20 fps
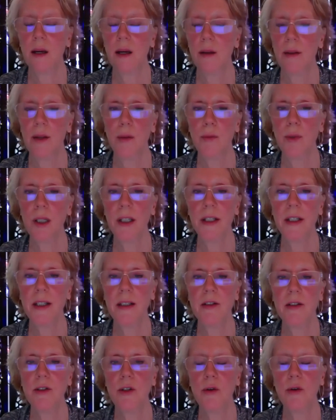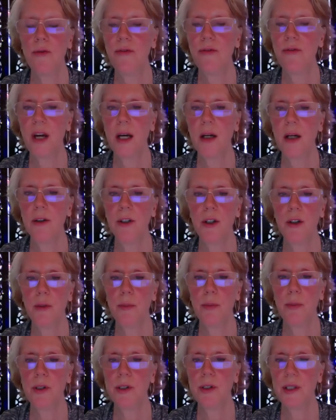There really is no failure
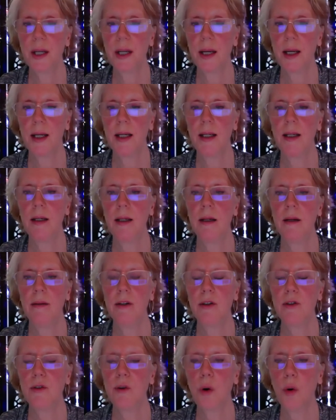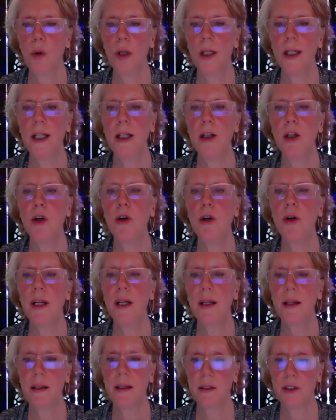per se, there's only
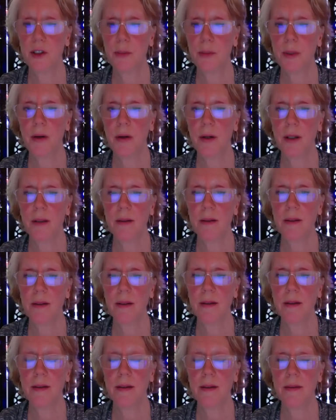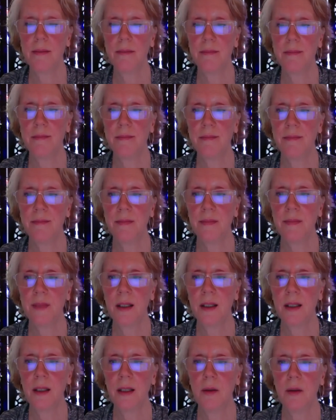learning experiences.
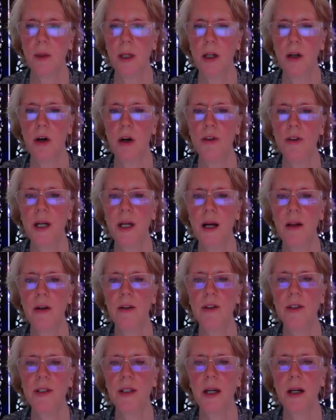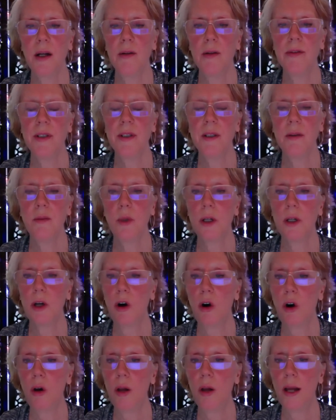We can all tell ourselves that we
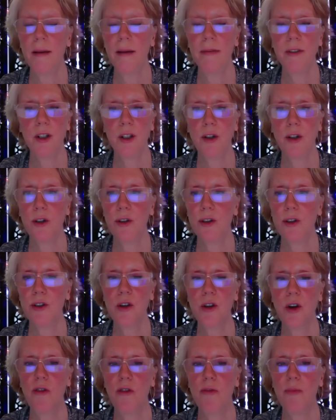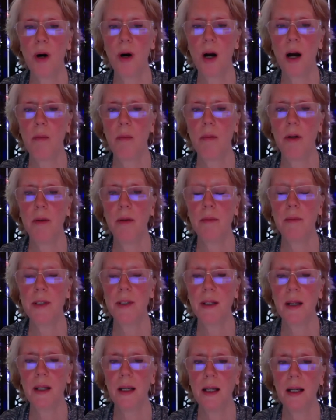all have to learn to solve
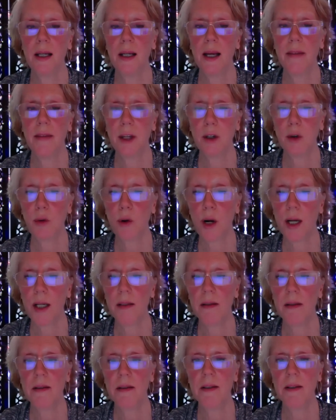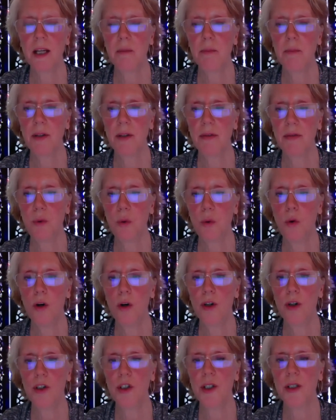problems and that greatness can be
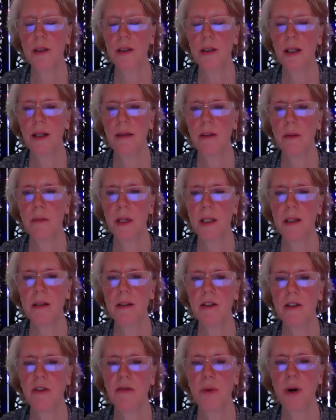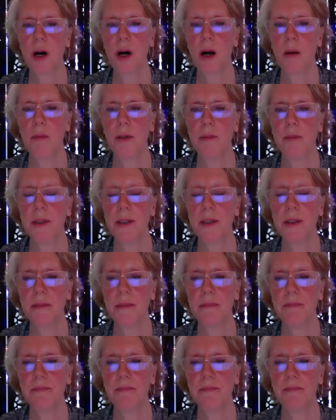forged in the midst of problems.